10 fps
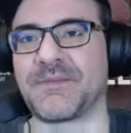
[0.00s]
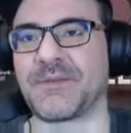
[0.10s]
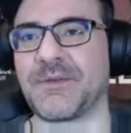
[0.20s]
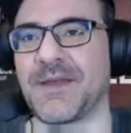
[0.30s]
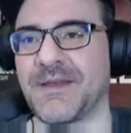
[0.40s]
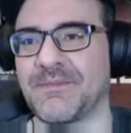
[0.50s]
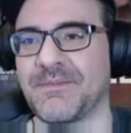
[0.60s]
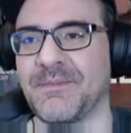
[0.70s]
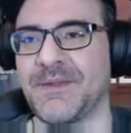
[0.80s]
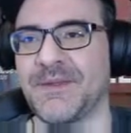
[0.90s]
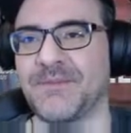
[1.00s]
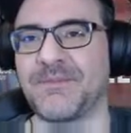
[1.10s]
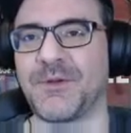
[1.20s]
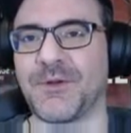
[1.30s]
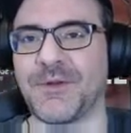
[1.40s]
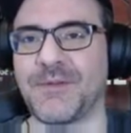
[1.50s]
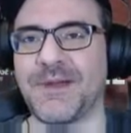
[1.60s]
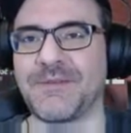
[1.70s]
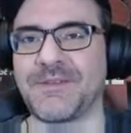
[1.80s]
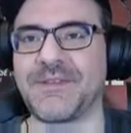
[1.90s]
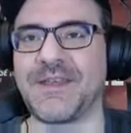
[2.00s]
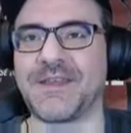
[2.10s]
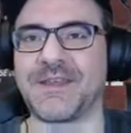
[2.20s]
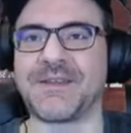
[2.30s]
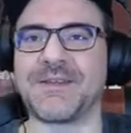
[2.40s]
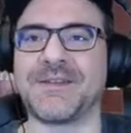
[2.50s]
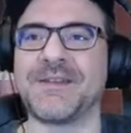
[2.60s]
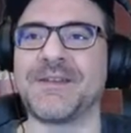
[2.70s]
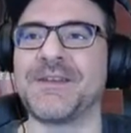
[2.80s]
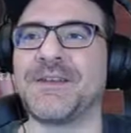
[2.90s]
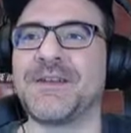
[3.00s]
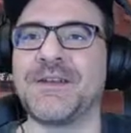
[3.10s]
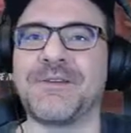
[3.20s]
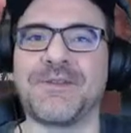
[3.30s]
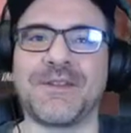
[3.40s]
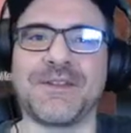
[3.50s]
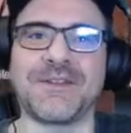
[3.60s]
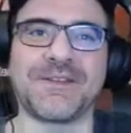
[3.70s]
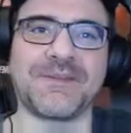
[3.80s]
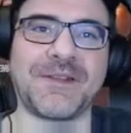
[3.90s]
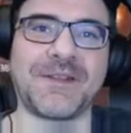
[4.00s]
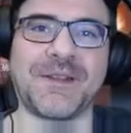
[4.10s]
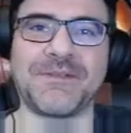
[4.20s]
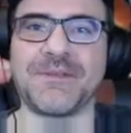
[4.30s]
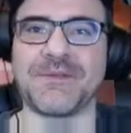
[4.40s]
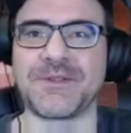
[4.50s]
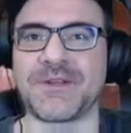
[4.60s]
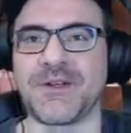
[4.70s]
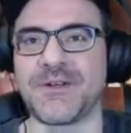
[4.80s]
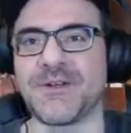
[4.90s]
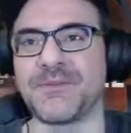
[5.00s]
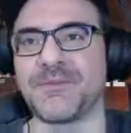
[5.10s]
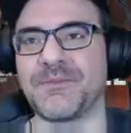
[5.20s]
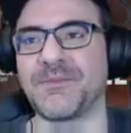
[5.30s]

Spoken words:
stepped through that mid portal by mistake. Hopefully that doesn't make life too much harder.